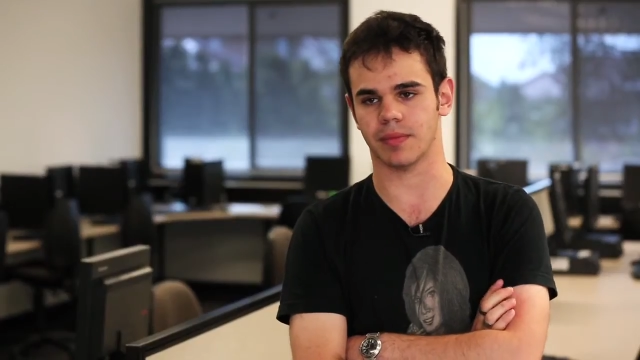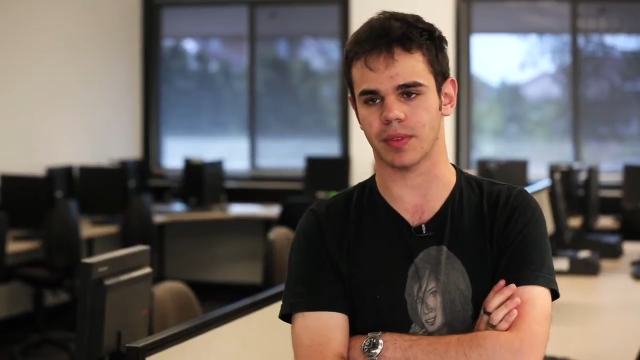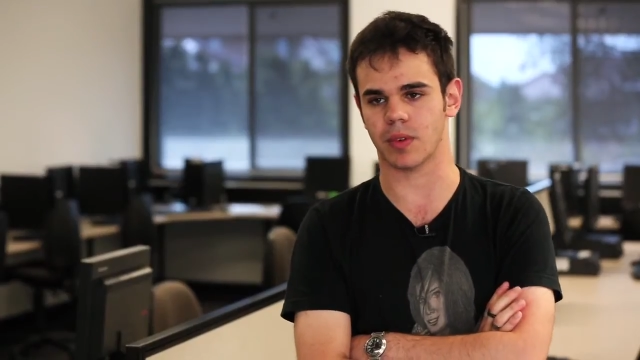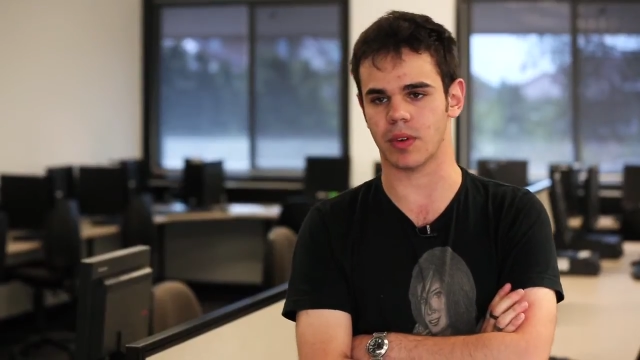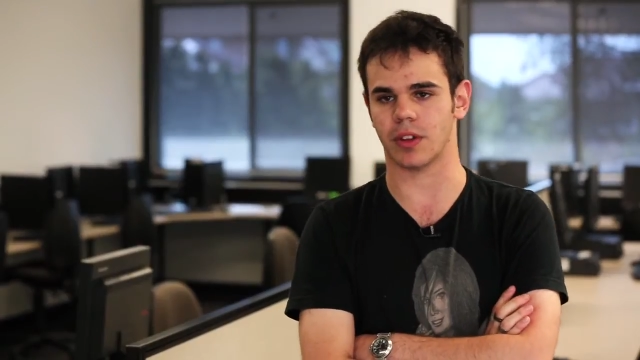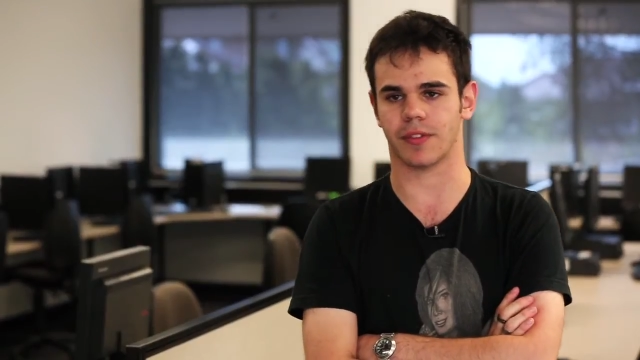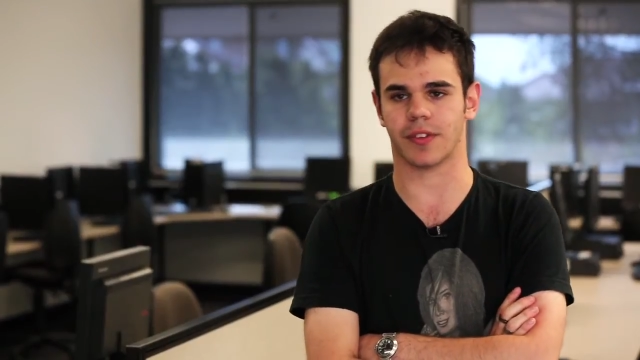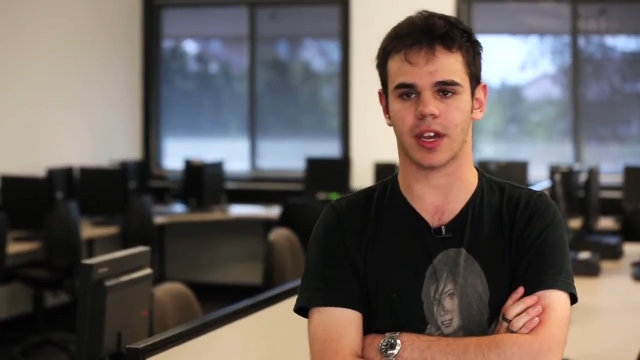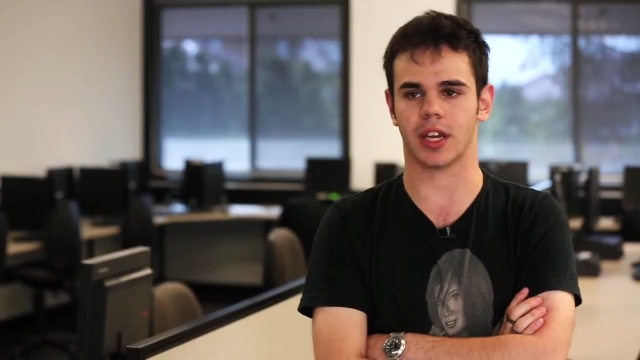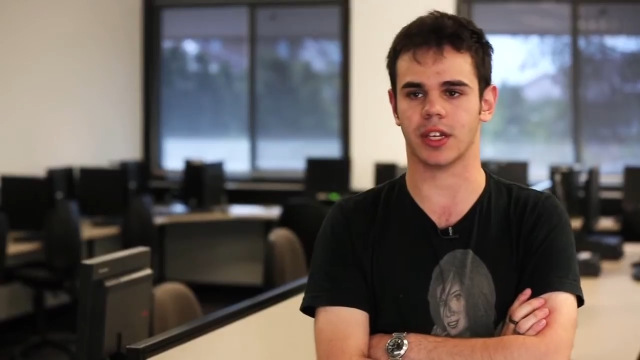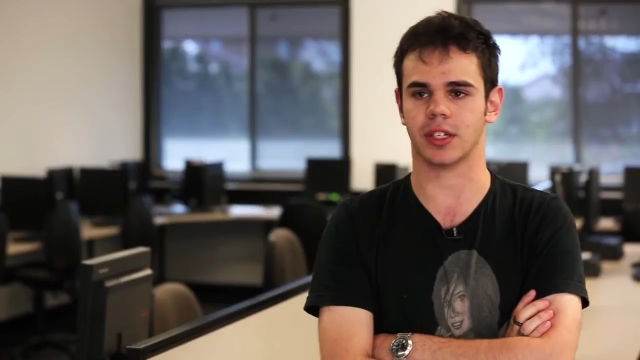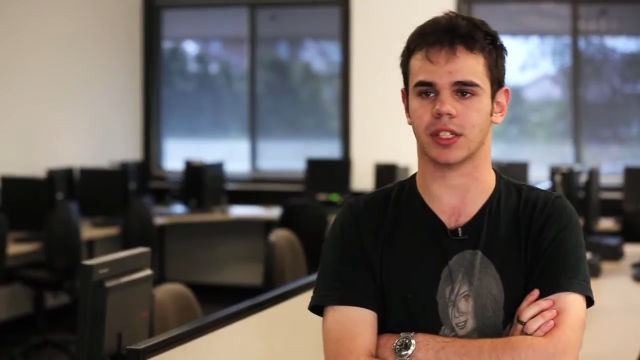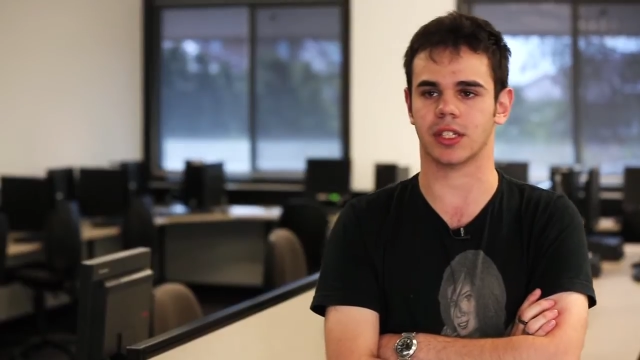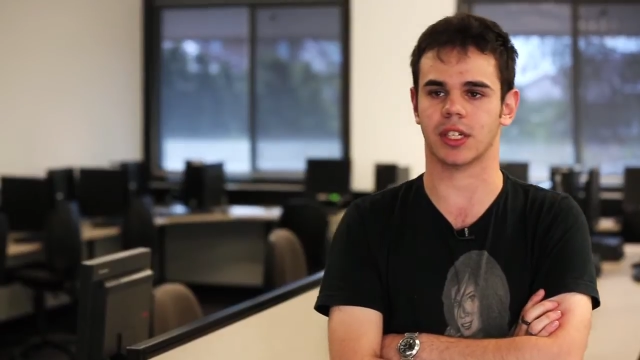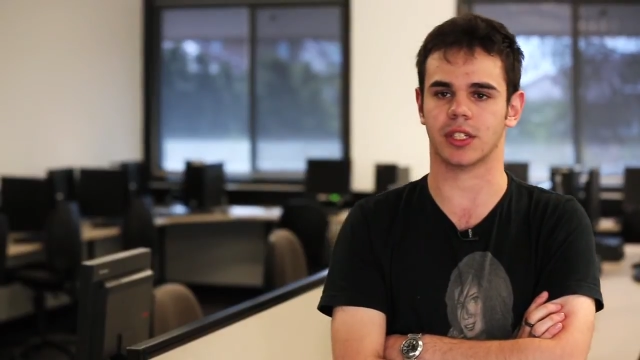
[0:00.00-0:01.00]

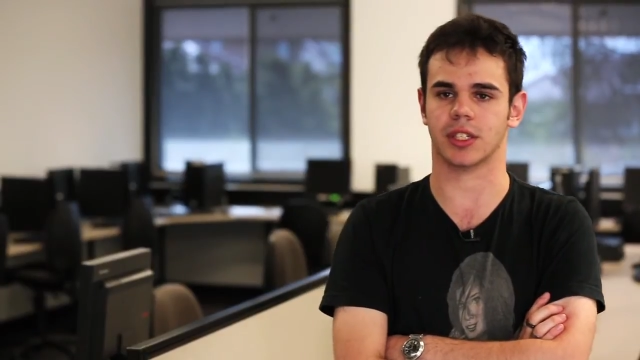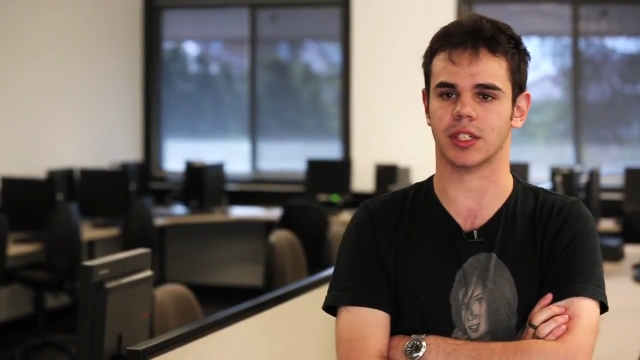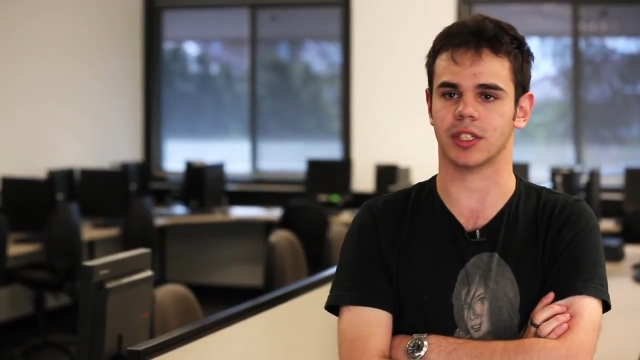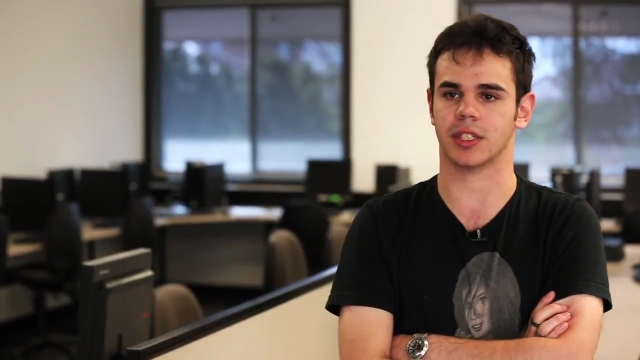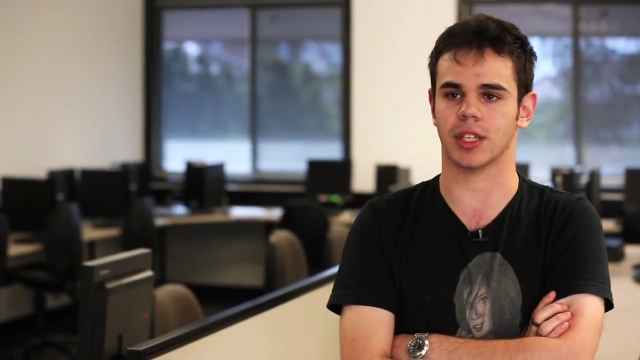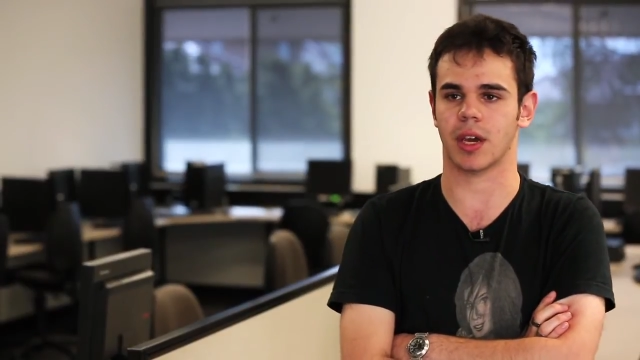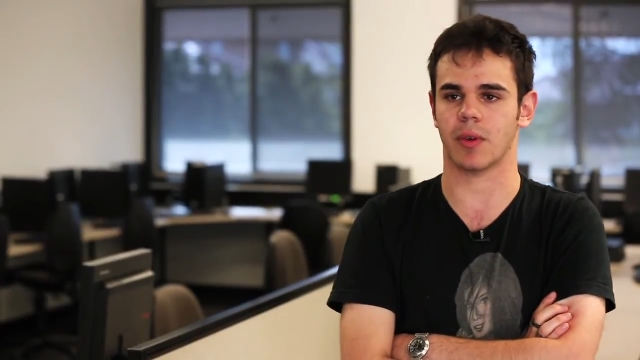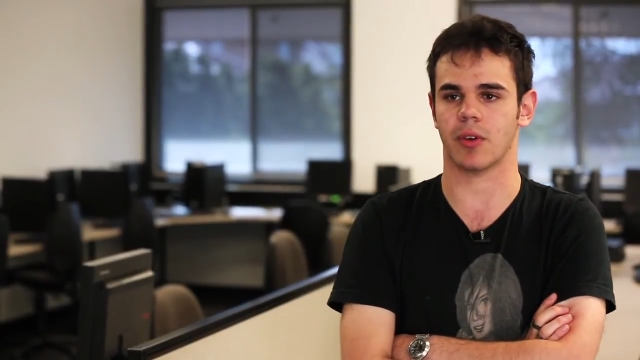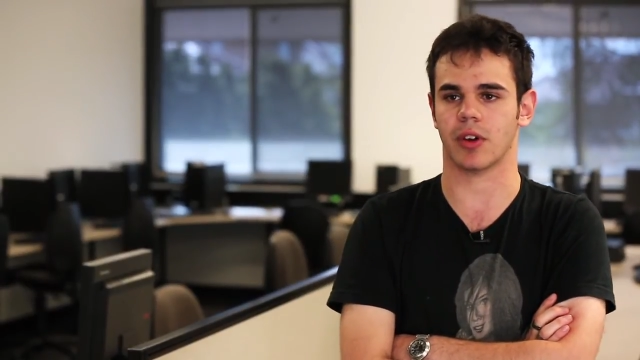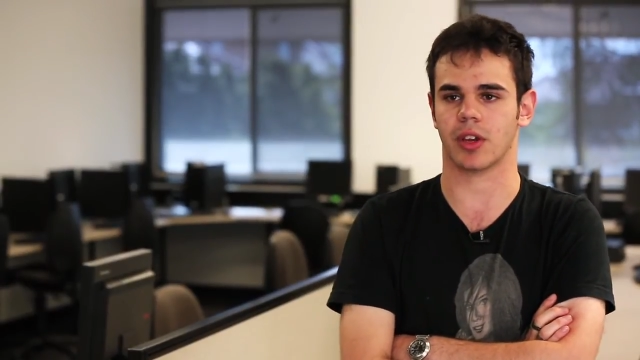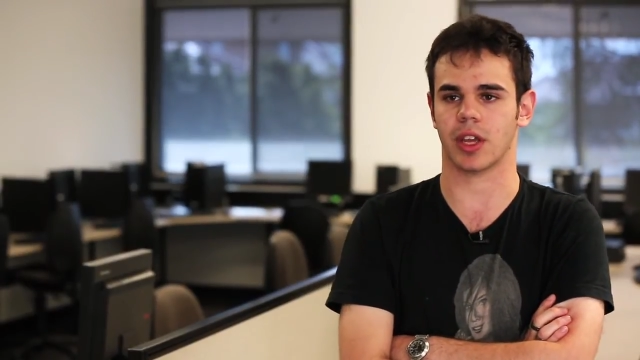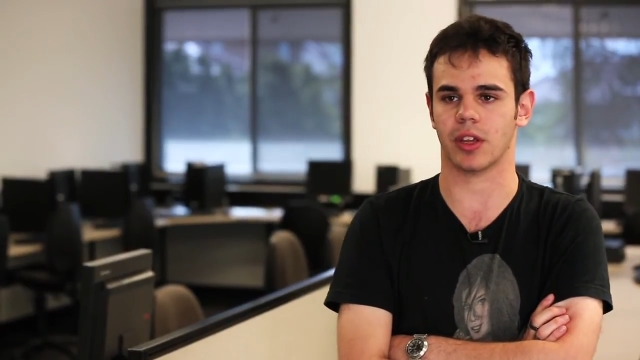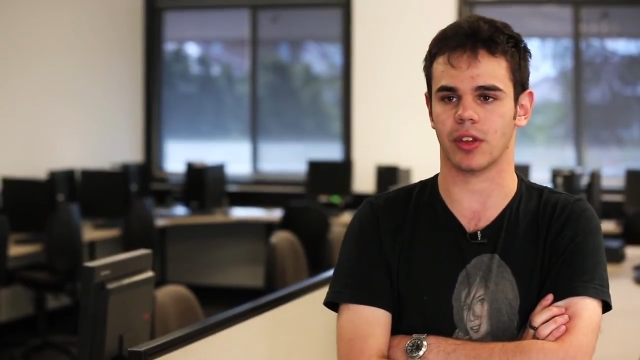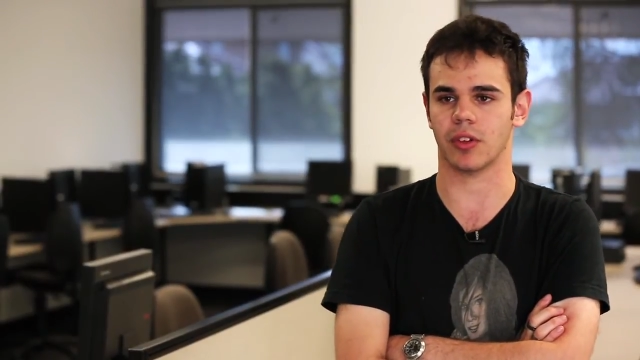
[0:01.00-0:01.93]
qualifications such as networking,